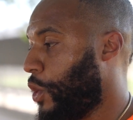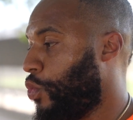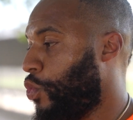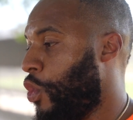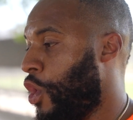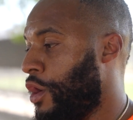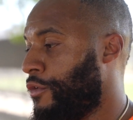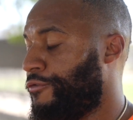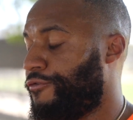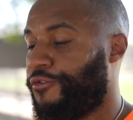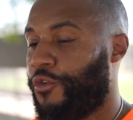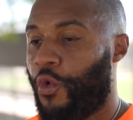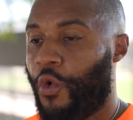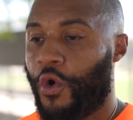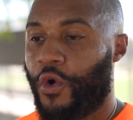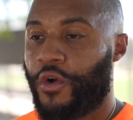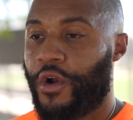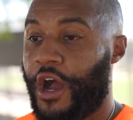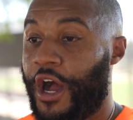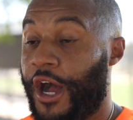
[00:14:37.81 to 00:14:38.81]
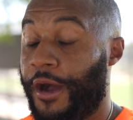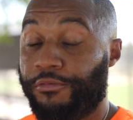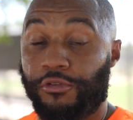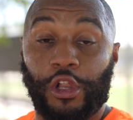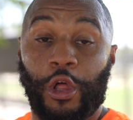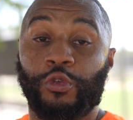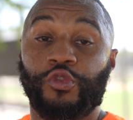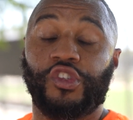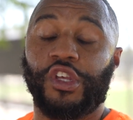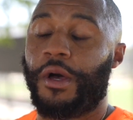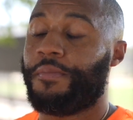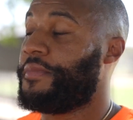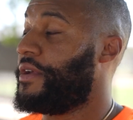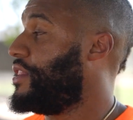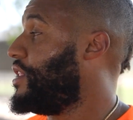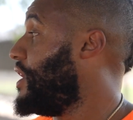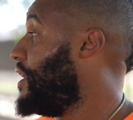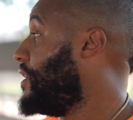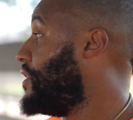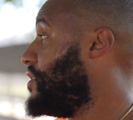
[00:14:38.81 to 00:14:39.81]
1 for close-up,
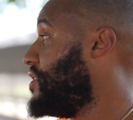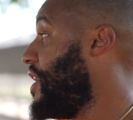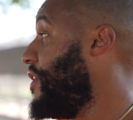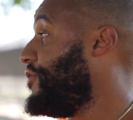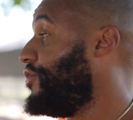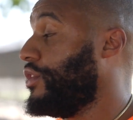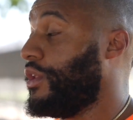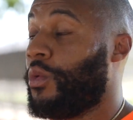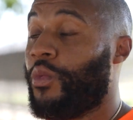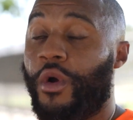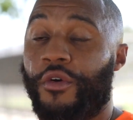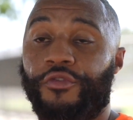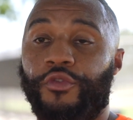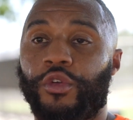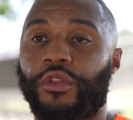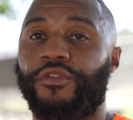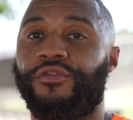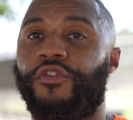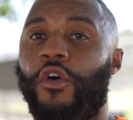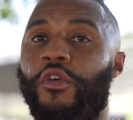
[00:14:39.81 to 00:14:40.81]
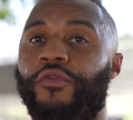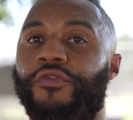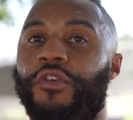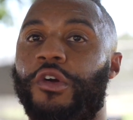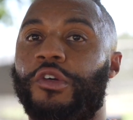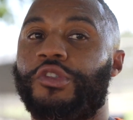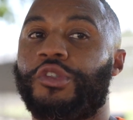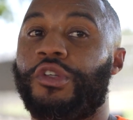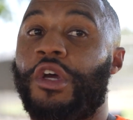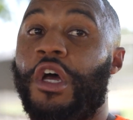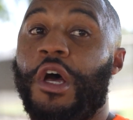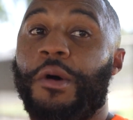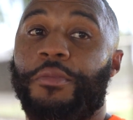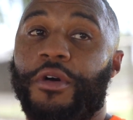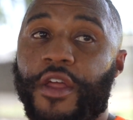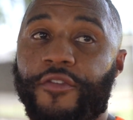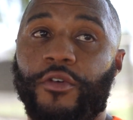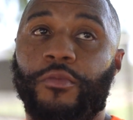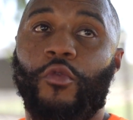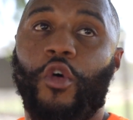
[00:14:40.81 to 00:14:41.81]
and then definitely 1 for the foam version.
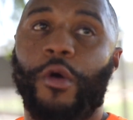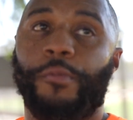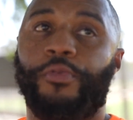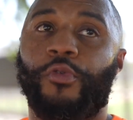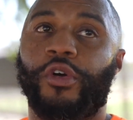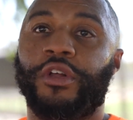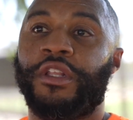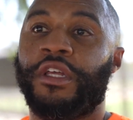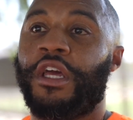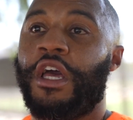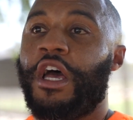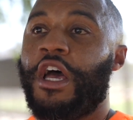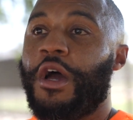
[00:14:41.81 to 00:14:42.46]
But even more importantly,